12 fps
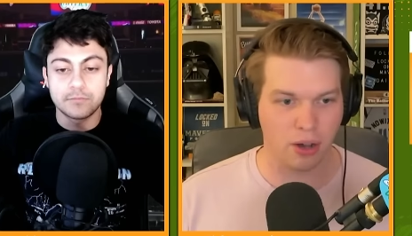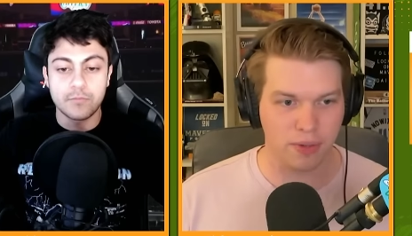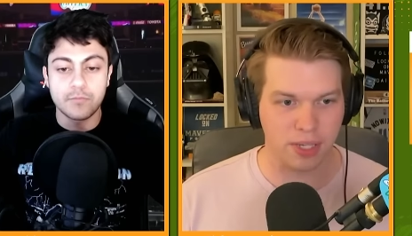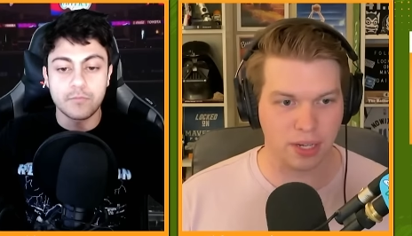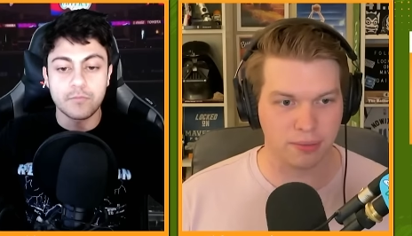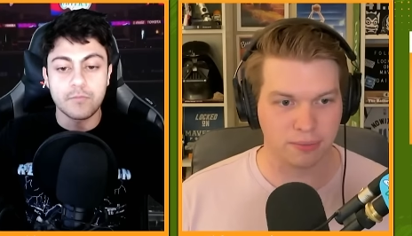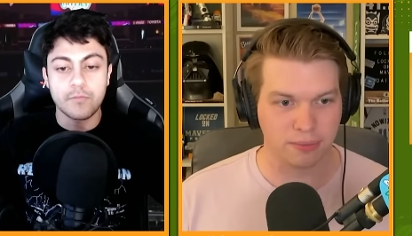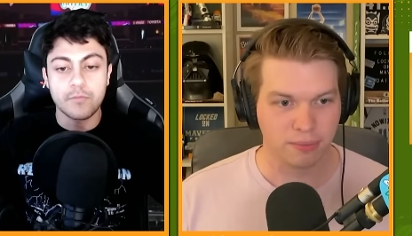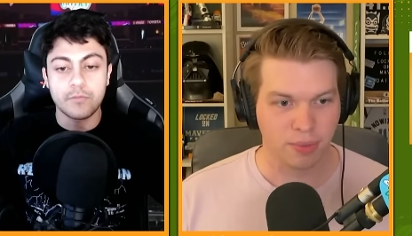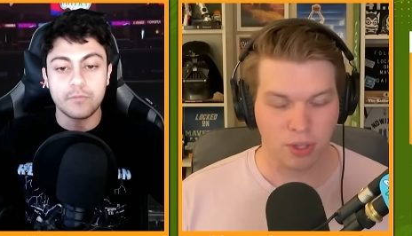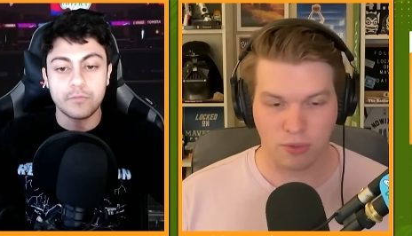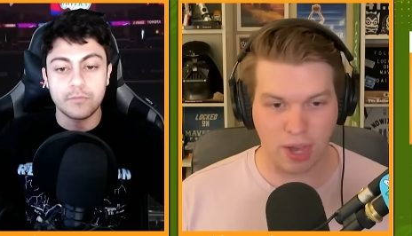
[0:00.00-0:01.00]
Speaker 1: of a sudden
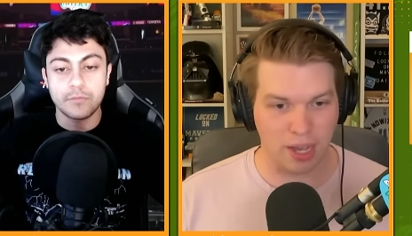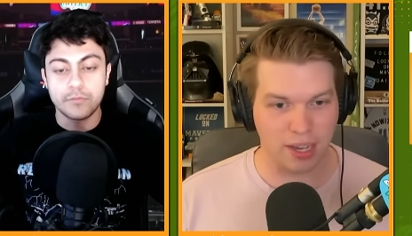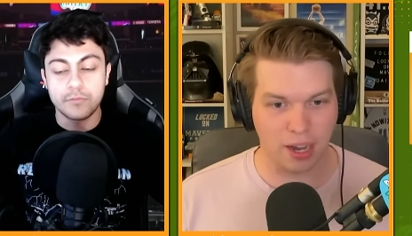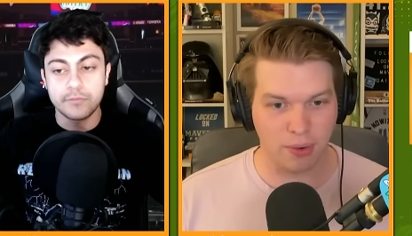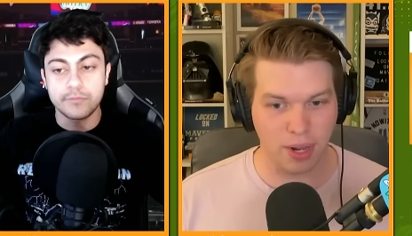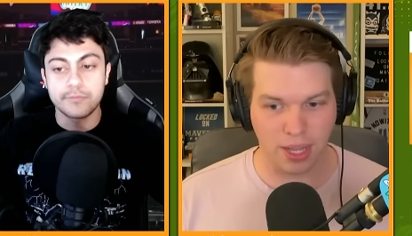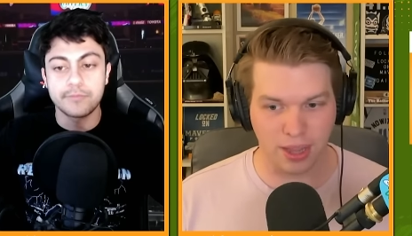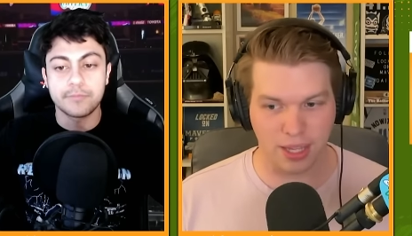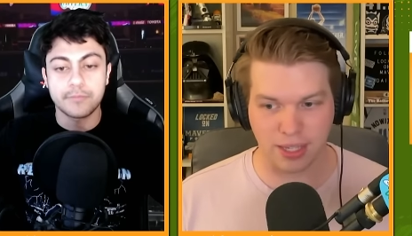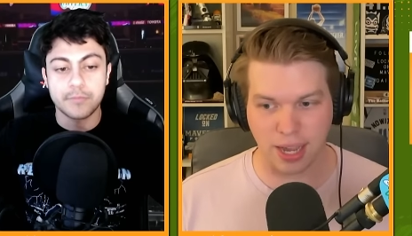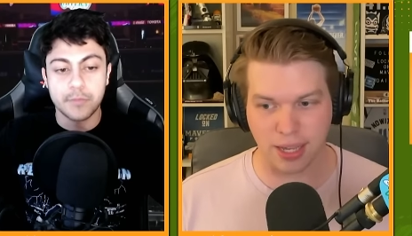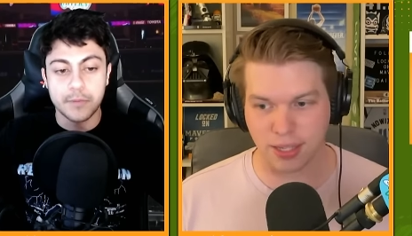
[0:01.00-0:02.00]
you got Kyrie, and these
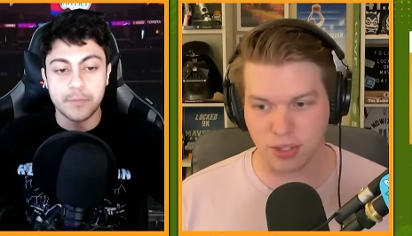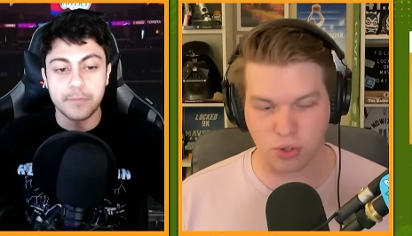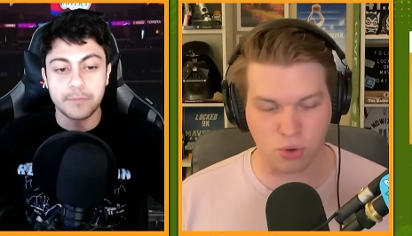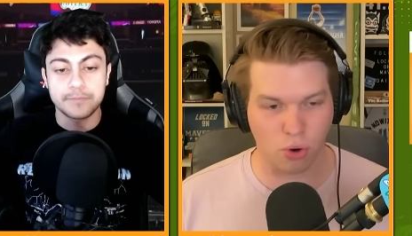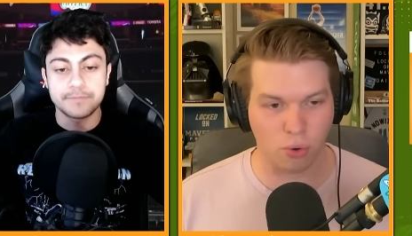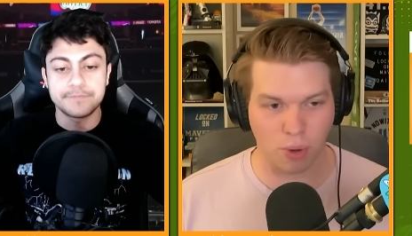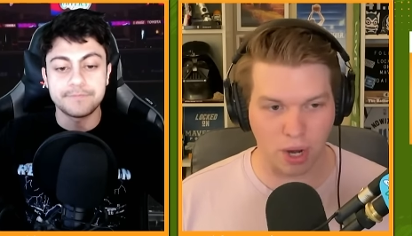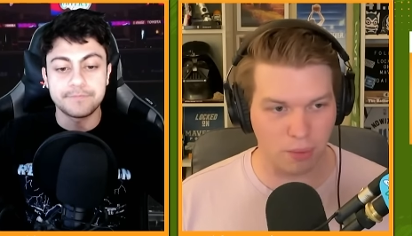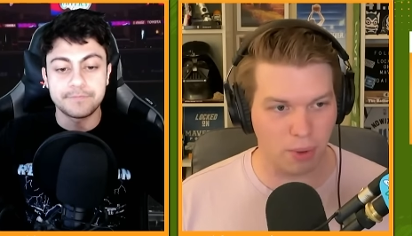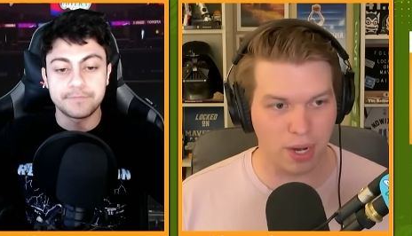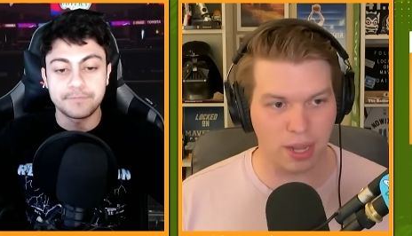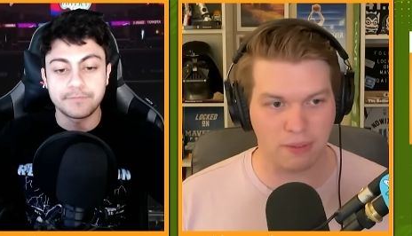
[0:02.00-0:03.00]
guys can score one on
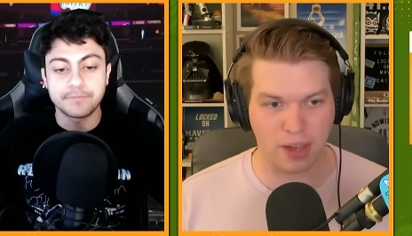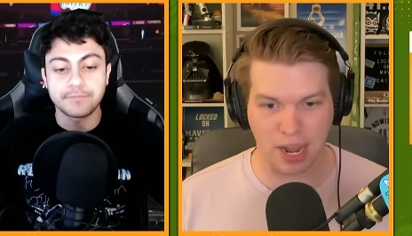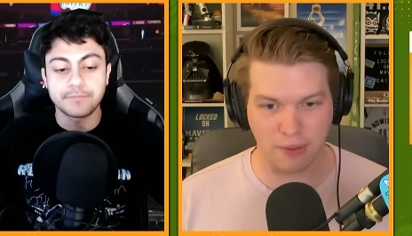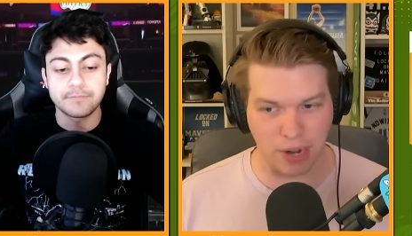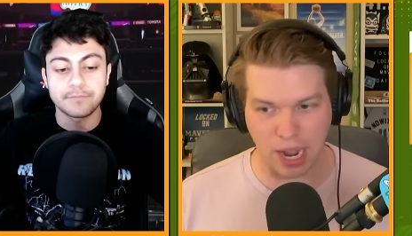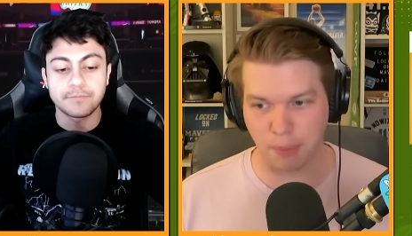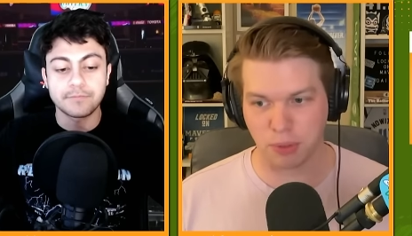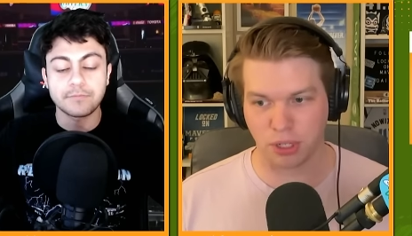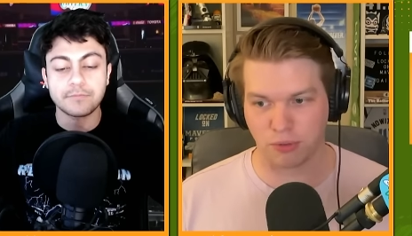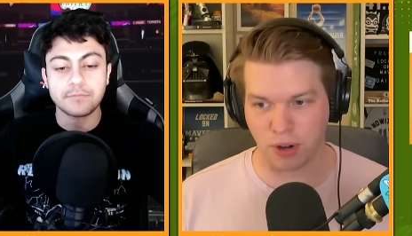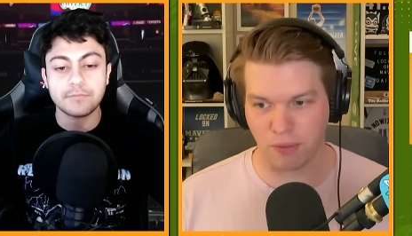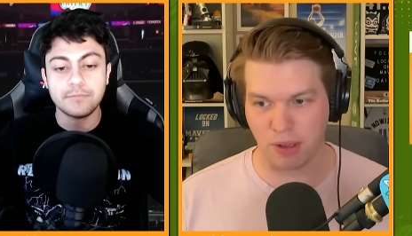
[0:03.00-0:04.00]
one, and they've got every option in
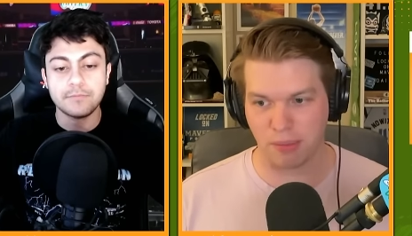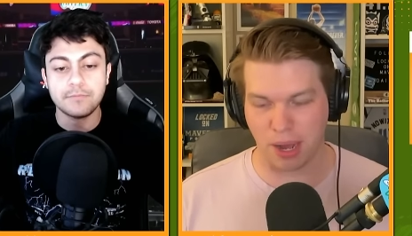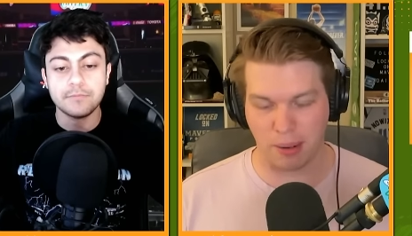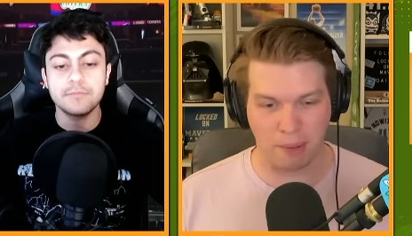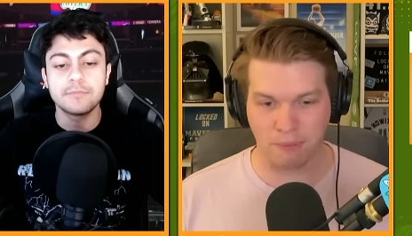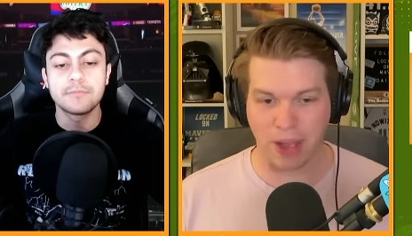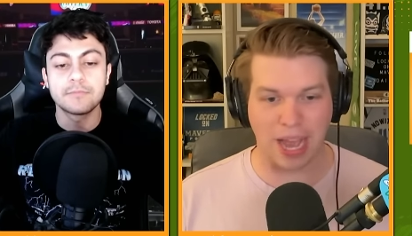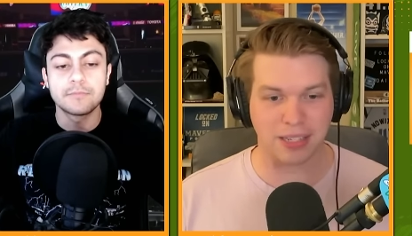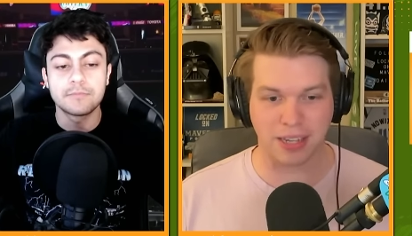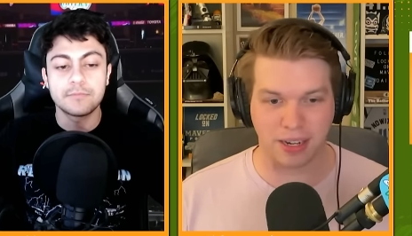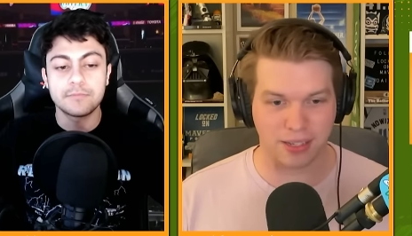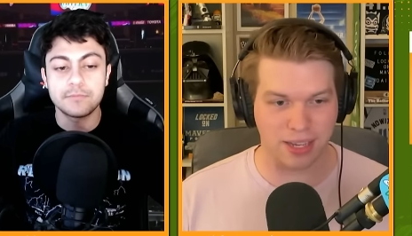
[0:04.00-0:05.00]
front of them. And I'm
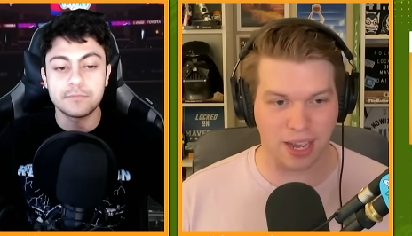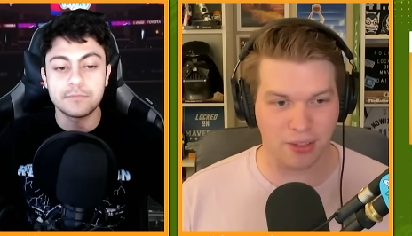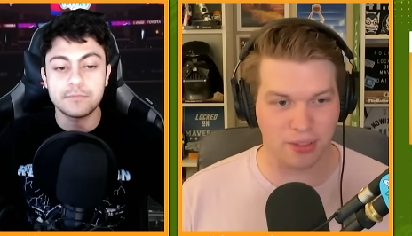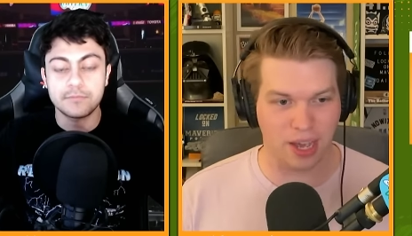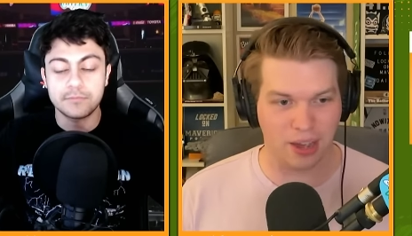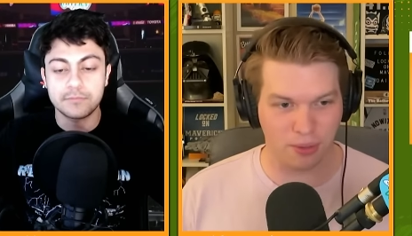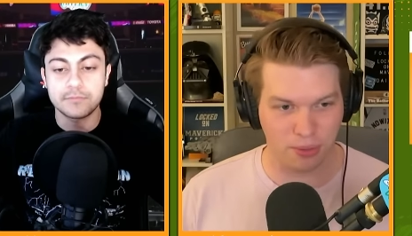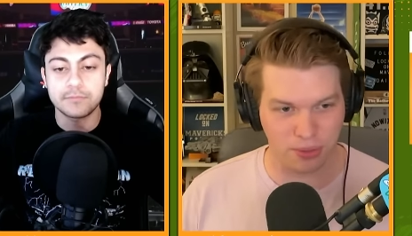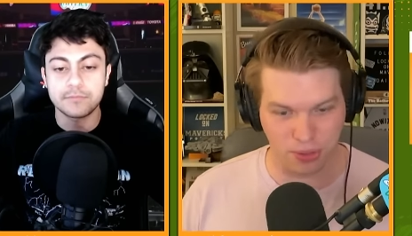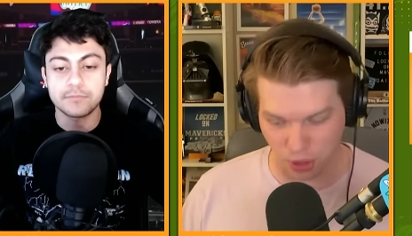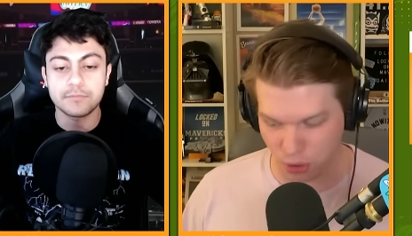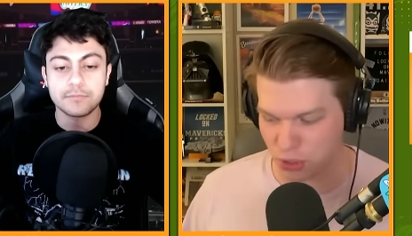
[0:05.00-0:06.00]
fascinated to see how how
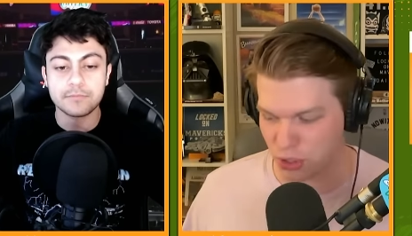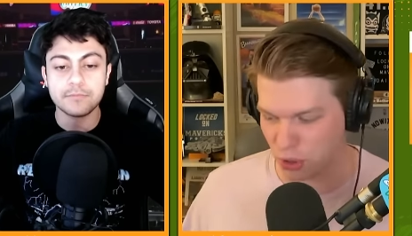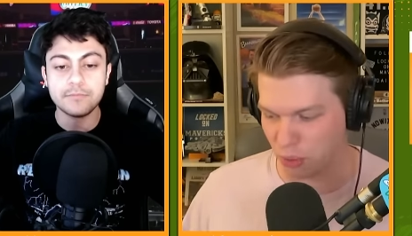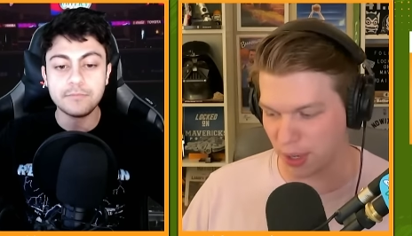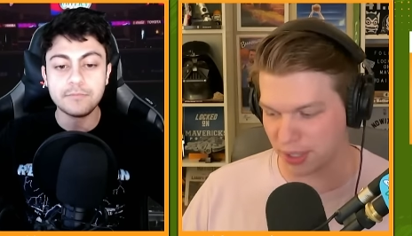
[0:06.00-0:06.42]
those two work